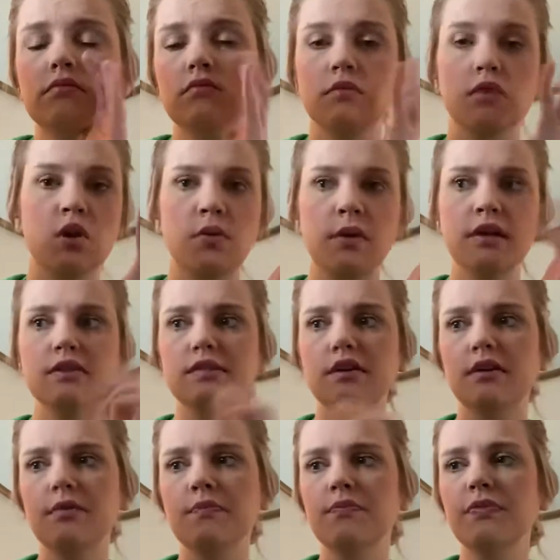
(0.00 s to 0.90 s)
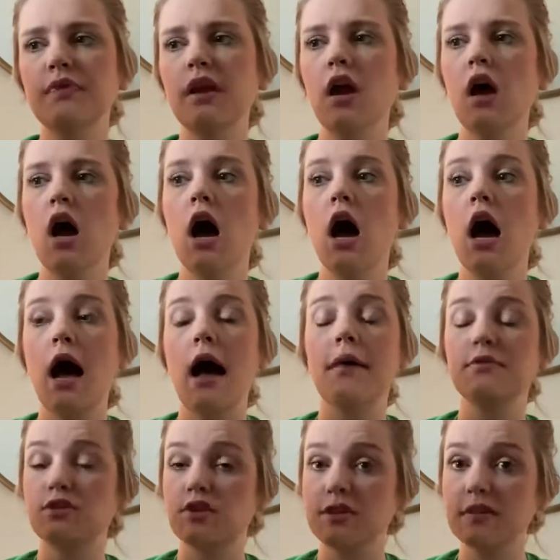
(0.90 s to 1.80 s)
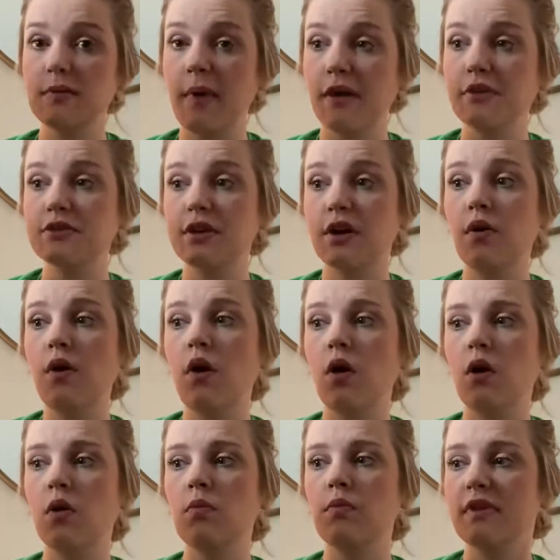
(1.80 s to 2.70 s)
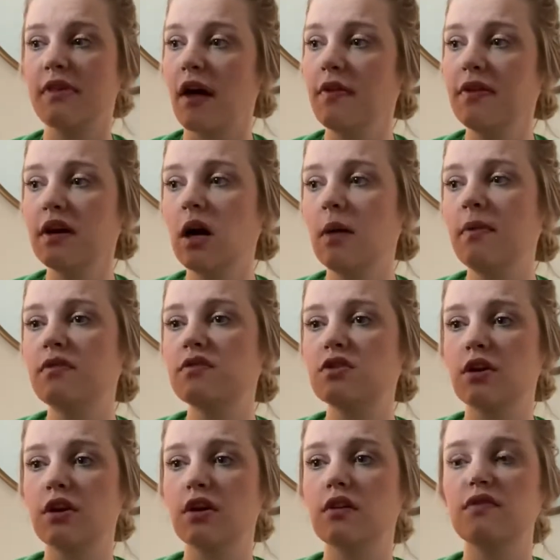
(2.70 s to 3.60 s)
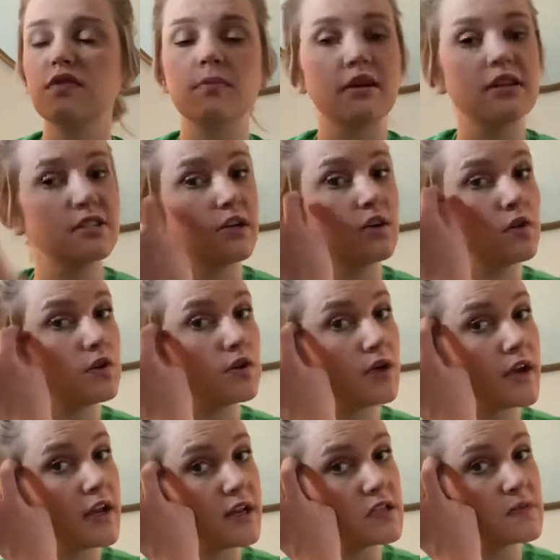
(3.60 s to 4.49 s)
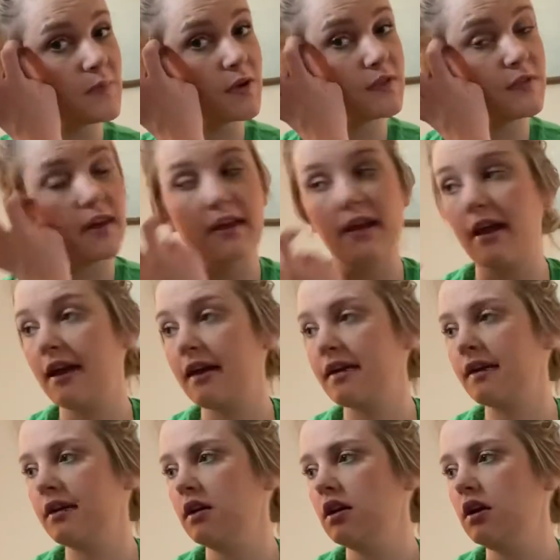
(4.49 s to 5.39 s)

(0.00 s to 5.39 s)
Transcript: No answer. I was just about to go home without the cup of sugar for my dear old granny's birthday cake.